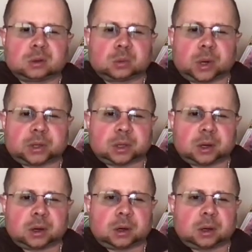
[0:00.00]
right
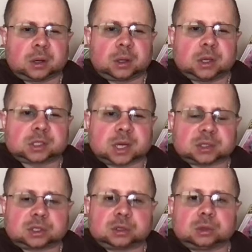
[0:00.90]
there. He's got
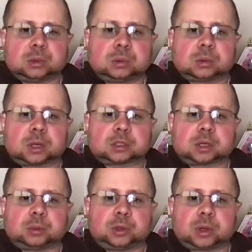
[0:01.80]
two
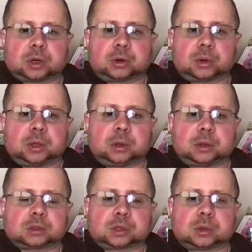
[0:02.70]

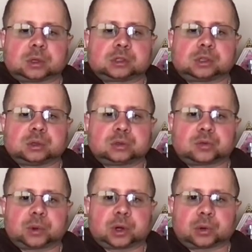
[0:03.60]
lightsabers. So you can choose
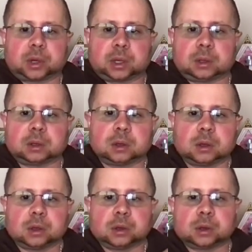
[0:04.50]
from a green.
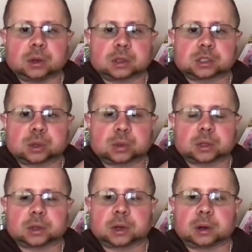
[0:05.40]

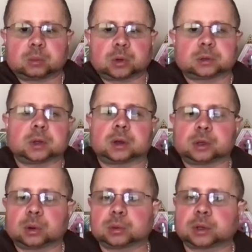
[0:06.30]
Ahsoka there. Well, no, you
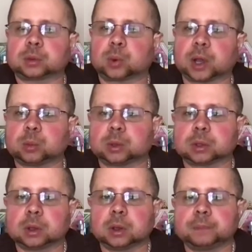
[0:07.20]
don't get a white one.
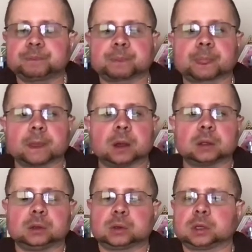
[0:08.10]

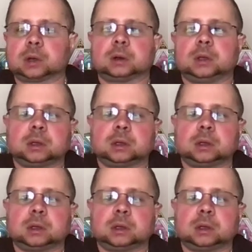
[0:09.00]
You can